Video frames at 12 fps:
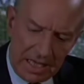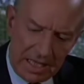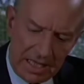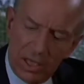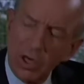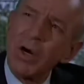
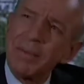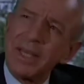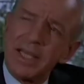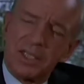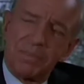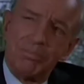the OM
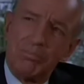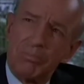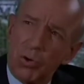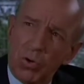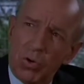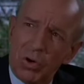gets
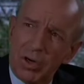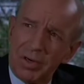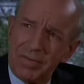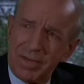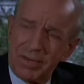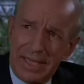bored
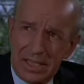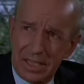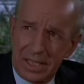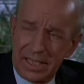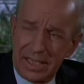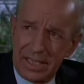very
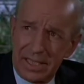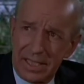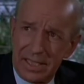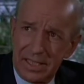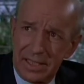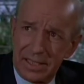easily
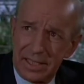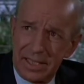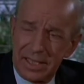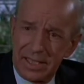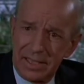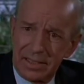these
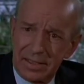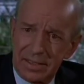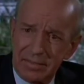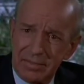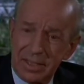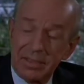days,
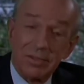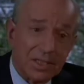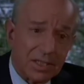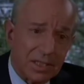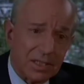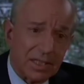with the
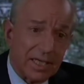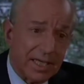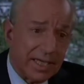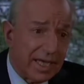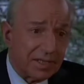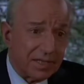result that he
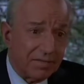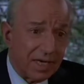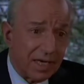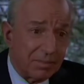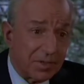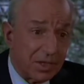has
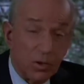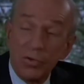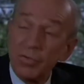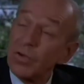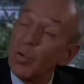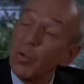developed an
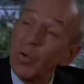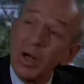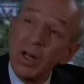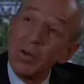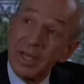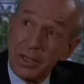
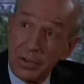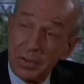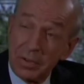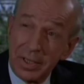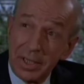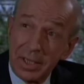overwhelming
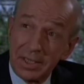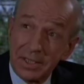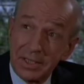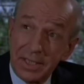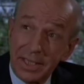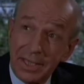
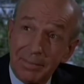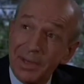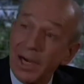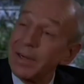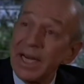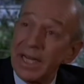curiosity
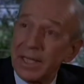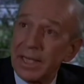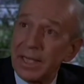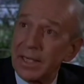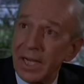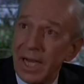about
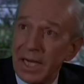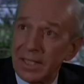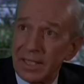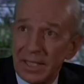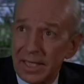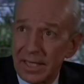anything not
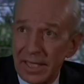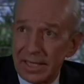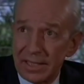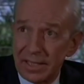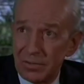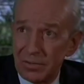connected